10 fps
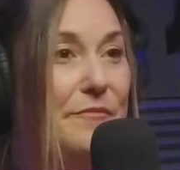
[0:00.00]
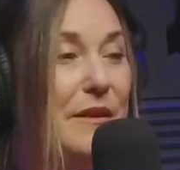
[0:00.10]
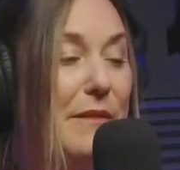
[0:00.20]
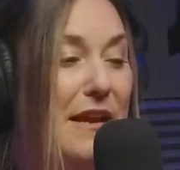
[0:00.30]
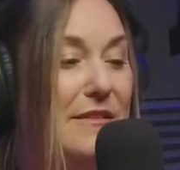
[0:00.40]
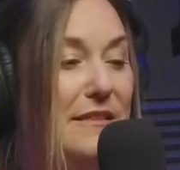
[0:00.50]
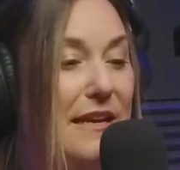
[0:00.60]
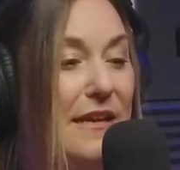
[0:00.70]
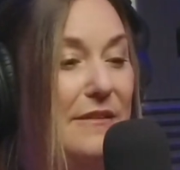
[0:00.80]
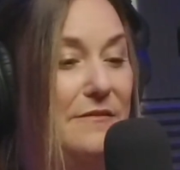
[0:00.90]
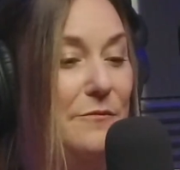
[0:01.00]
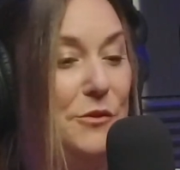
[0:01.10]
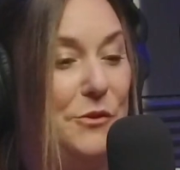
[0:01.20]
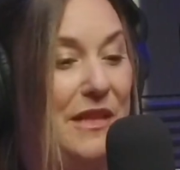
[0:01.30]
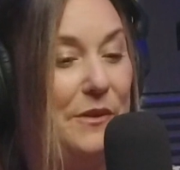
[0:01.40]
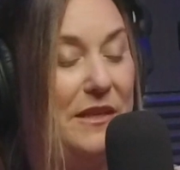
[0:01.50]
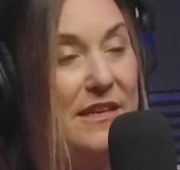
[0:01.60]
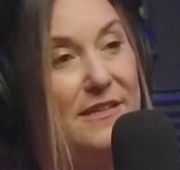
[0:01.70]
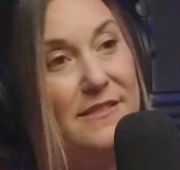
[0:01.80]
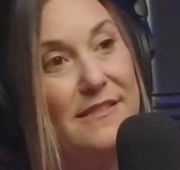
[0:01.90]
my ex and I were doing the
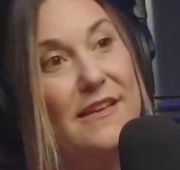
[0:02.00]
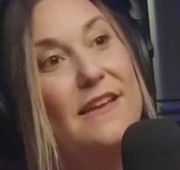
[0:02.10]
kids.